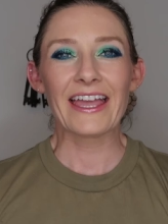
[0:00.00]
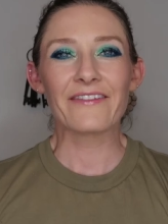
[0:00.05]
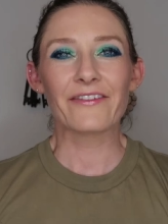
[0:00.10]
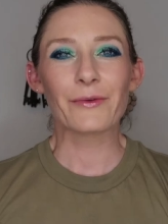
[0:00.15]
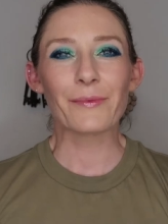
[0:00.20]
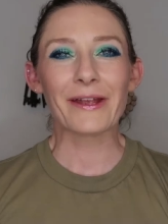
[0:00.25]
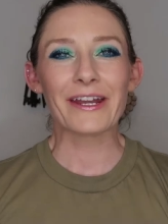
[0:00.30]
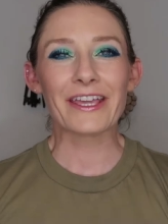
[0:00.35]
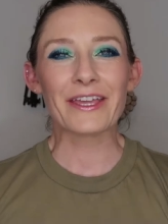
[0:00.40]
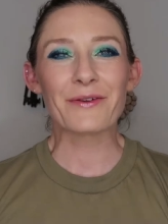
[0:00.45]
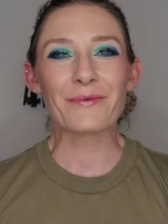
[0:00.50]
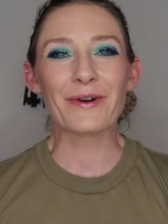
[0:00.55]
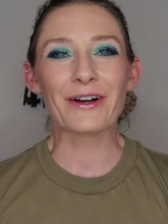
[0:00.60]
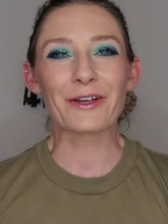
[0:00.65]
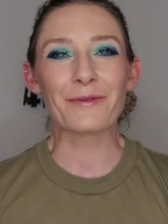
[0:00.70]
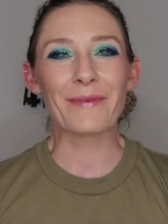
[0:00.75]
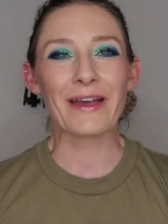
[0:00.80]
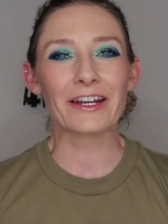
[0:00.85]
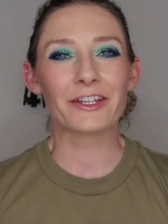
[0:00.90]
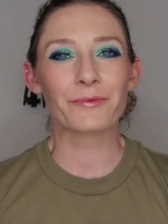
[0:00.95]
Hey everybody,
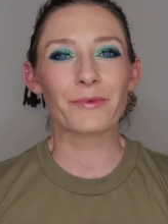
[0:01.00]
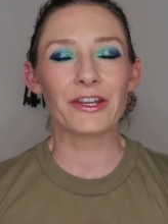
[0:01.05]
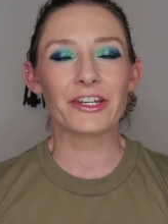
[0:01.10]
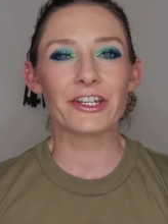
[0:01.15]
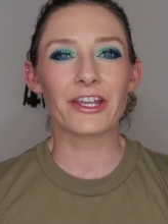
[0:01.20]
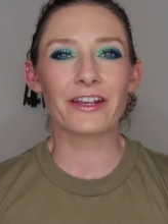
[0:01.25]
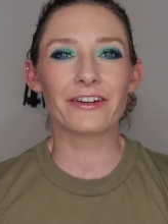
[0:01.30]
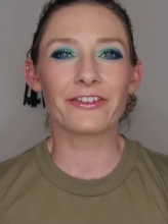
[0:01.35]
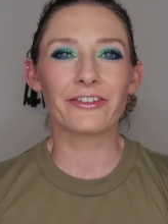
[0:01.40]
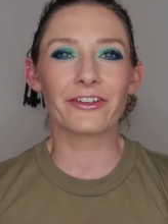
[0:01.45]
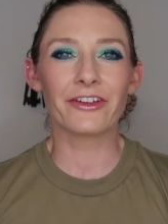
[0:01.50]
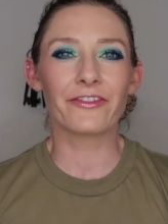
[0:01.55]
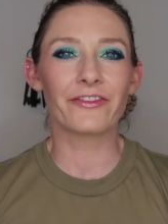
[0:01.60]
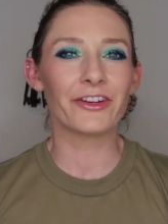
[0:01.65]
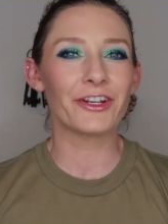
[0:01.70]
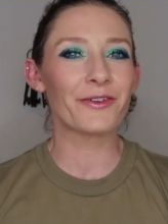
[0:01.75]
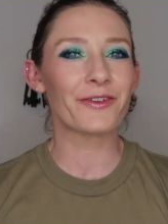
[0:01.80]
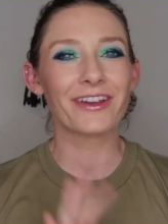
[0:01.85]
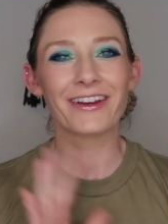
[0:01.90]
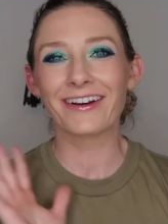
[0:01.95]
welcome back to my channel. If
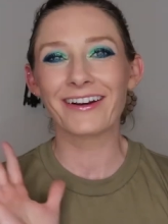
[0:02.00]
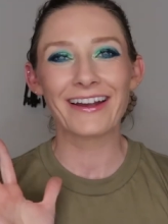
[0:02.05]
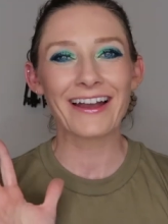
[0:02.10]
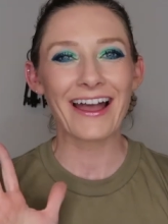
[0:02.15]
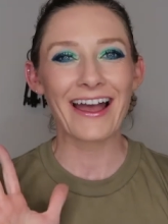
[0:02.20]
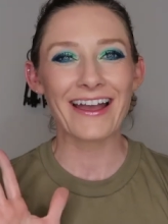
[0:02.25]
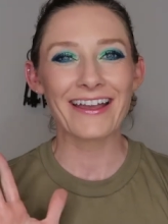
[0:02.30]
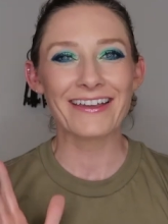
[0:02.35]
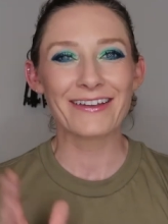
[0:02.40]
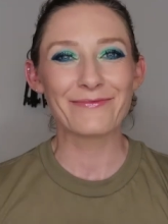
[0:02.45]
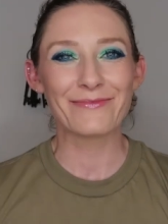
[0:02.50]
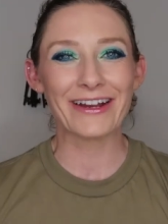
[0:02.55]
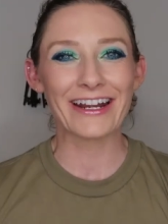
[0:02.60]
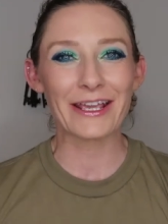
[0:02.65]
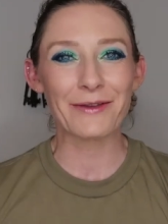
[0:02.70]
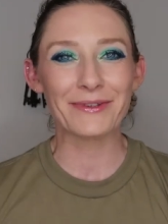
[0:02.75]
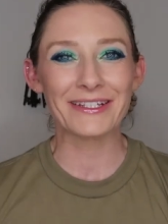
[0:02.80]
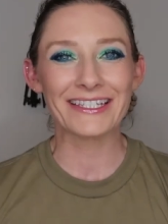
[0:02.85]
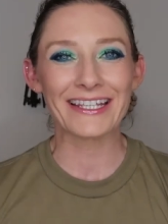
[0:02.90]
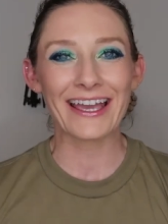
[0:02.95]
you're new here, hi, my
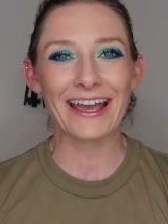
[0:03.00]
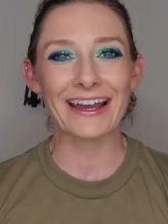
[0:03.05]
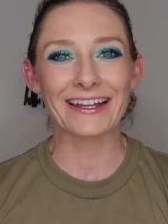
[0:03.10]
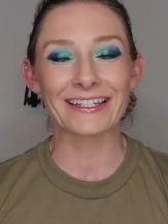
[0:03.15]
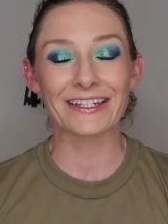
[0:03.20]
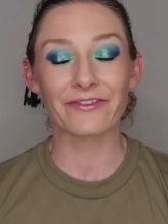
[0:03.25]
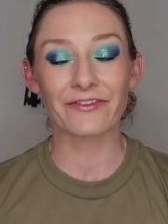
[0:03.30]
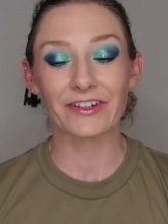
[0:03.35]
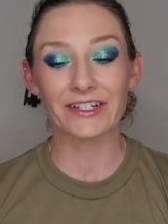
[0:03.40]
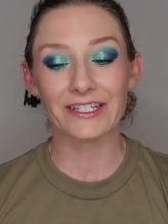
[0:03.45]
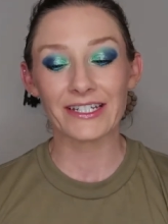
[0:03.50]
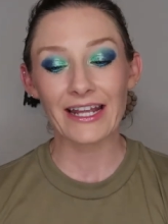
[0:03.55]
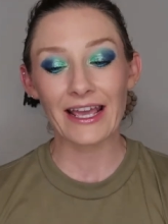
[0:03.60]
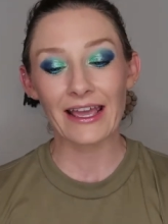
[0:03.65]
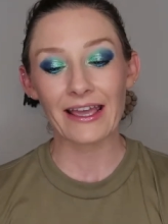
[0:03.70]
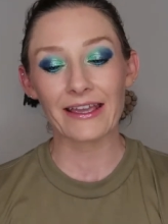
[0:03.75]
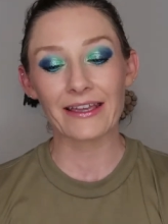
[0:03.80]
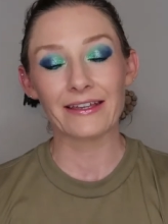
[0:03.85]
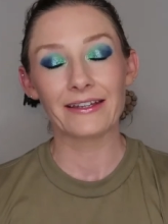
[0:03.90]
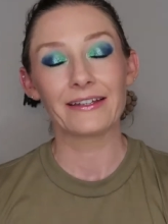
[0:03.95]
name is Kat, and for
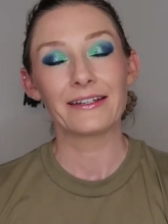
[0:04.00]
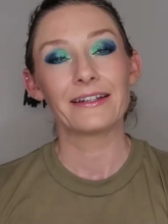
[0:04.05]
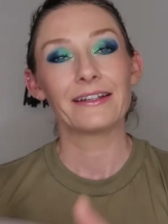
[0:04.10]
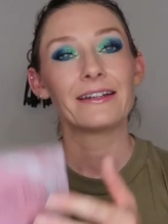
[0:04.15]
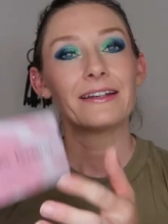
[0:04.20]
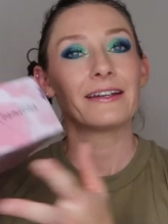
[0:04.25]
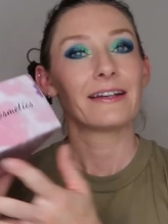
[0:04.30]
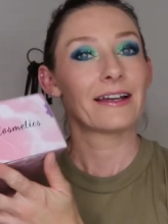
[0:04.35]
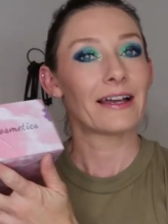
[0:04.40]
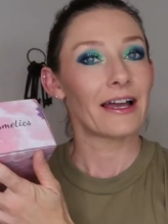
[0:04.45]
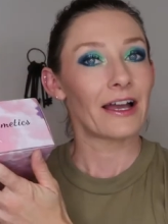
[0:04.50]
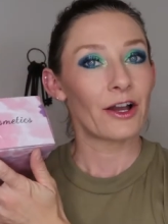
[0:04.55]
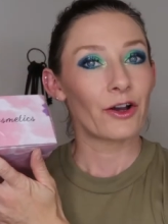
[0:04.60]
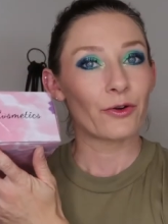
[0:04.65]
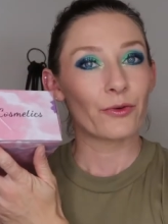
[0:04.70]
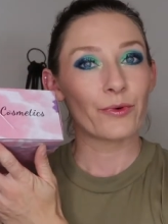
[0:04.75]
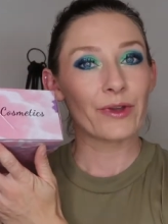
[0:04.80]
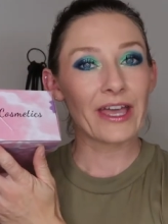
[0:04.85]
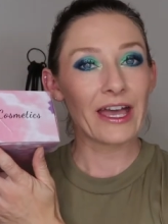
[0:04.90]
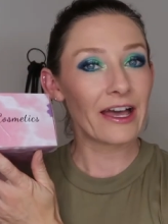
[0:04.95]
today,
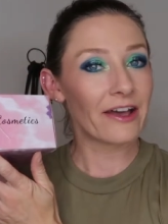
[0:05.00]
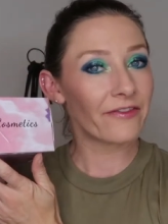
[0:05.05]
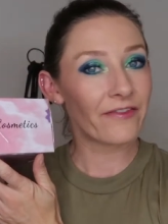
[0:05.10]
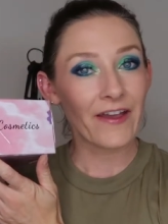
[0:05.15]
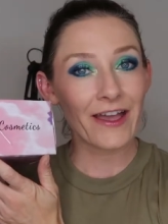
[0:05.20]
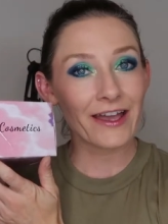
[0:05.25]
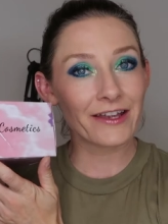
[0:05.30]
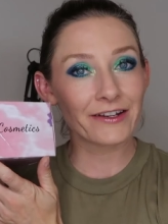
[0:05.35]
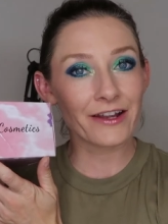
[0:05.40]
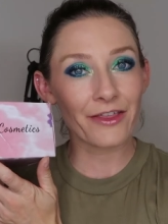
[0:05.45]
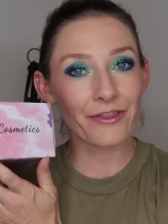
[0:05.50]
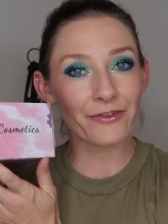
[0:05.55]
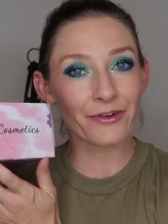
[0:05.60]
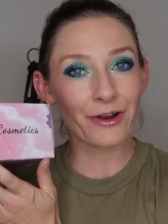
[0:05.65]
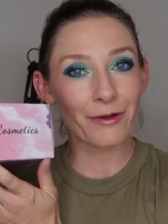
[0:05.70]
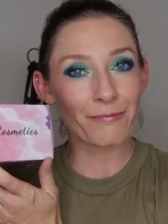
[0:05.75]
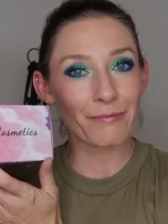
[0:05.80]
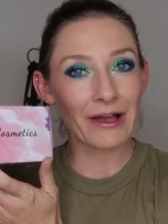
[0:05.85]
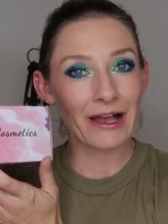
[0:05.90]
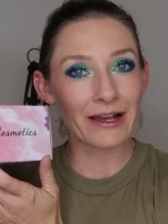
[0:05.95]
we have another
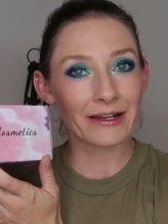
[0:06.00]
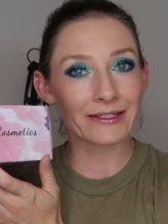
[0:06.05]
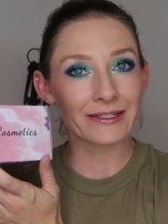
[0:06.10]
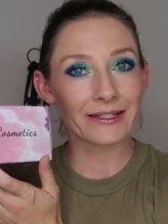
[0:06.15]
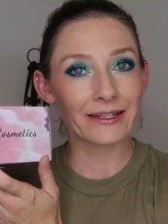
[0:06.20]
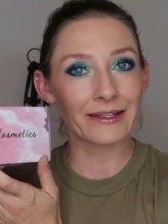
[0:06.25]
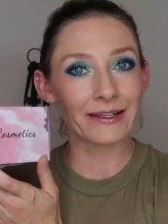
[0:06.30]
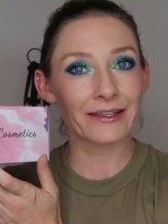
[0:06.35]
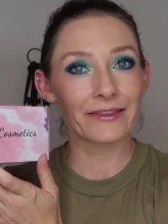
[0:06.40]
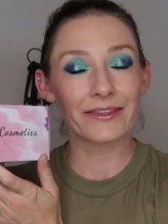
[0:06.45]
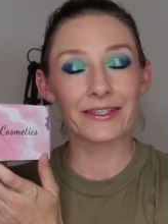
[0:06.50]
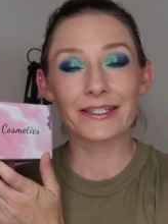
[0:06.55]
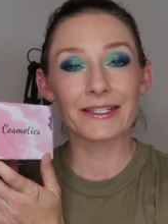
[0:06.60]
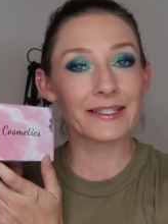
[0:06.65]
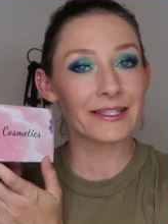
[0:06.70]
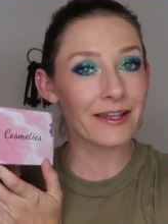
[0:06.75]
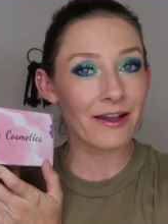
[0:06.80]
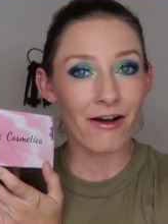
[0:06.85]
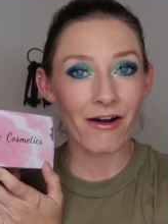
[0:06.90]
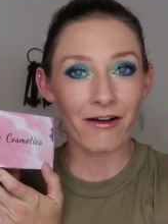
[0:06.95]
unboxing. This
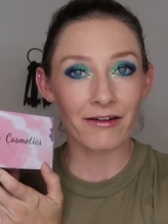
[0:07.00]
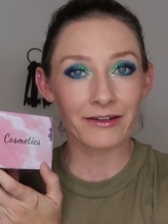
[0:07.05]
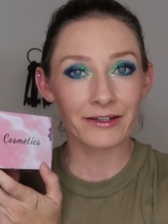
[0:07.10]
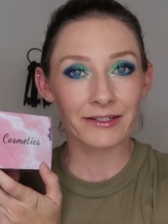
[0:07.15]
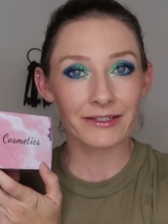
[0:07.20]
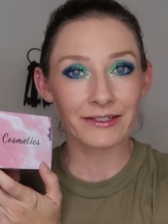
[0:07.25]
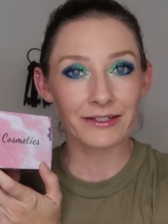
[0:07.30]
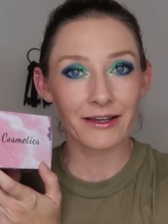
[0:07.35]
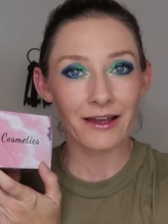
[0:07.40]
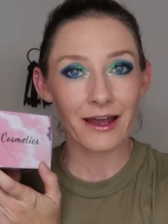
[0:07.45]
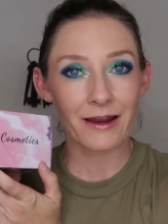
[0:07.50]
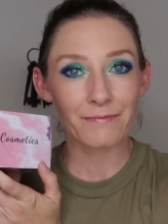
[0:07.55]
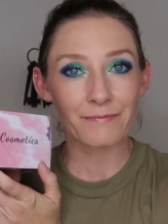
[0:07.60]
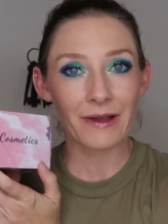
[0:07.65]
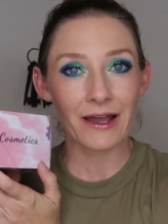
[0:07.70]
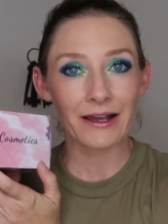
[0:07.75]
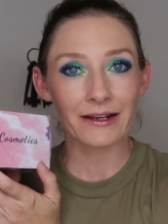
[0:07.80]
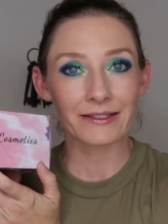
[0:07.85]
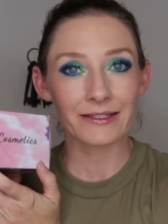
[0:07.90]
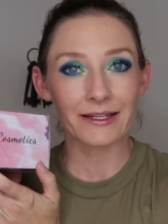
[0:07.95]
is the August
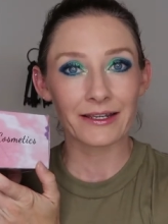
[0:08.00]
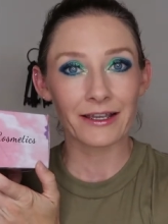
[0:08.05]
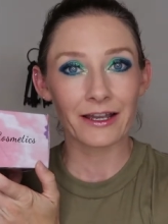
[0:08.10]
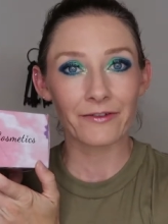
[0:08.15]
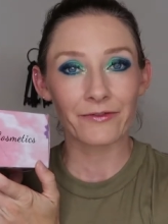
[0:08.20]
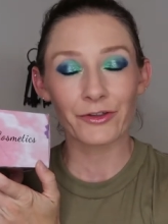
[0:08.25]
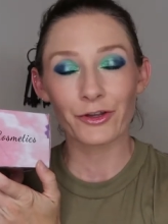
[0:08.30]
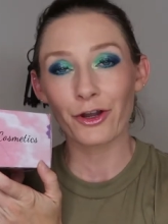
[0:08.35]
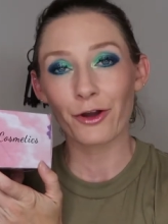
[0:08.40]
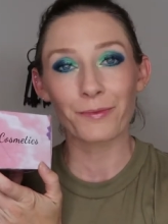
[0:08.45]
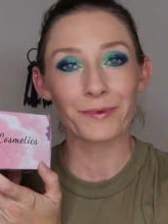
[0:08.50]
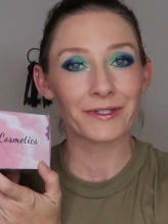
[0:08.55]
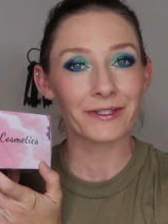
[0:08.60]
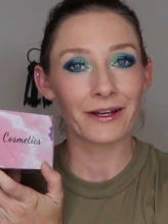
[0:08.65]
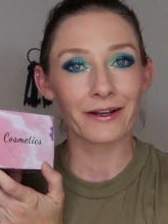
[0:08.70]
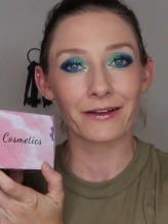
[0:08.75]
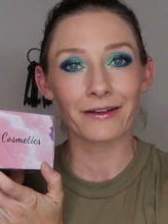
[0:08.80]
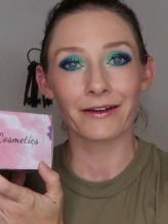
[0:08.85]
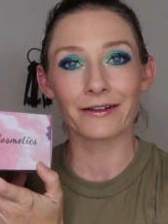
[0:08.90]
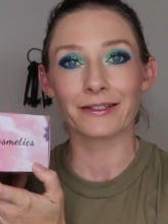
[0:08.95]
unboxing of the
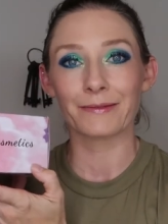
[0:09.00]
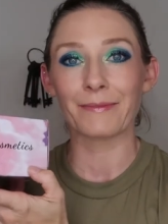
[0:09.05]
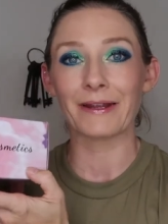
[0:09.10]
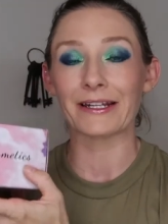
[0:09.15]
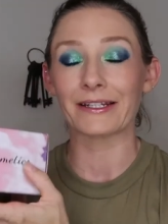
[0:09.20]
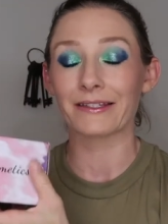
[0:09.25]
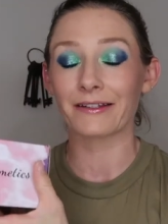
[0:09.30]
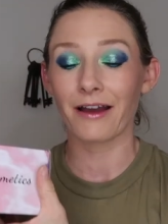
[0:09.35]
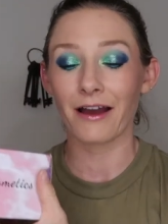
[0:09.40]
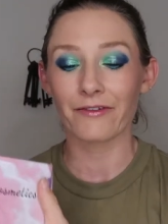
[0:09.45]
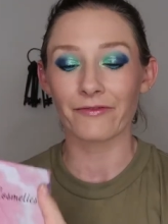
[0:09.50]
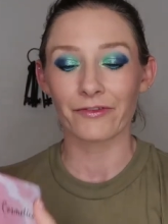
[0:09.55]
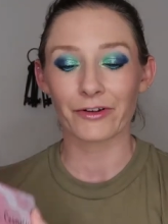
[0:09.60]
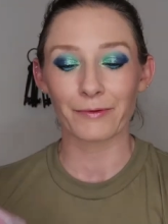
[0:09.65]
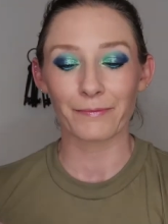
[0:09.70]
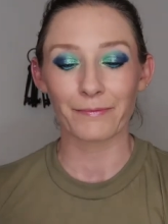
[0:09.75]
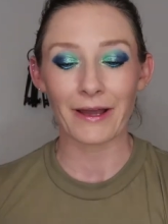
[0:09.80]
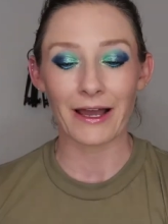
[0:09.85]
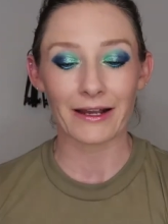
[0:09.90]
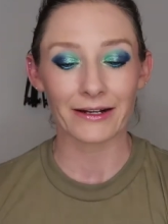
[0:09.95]
Copacetic Cosmetics
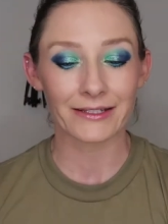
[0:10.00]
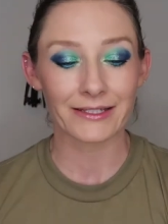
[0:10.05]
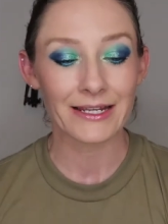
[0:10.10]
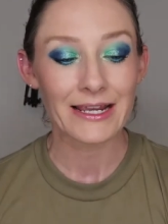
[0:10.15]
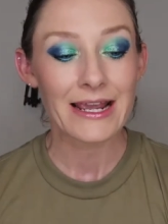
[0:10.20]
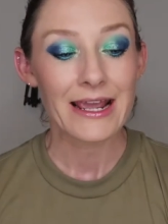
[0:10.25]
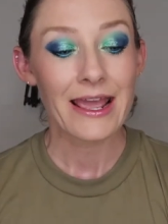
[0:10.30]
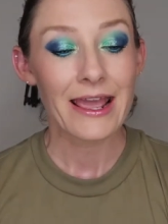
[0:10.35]
Convert box.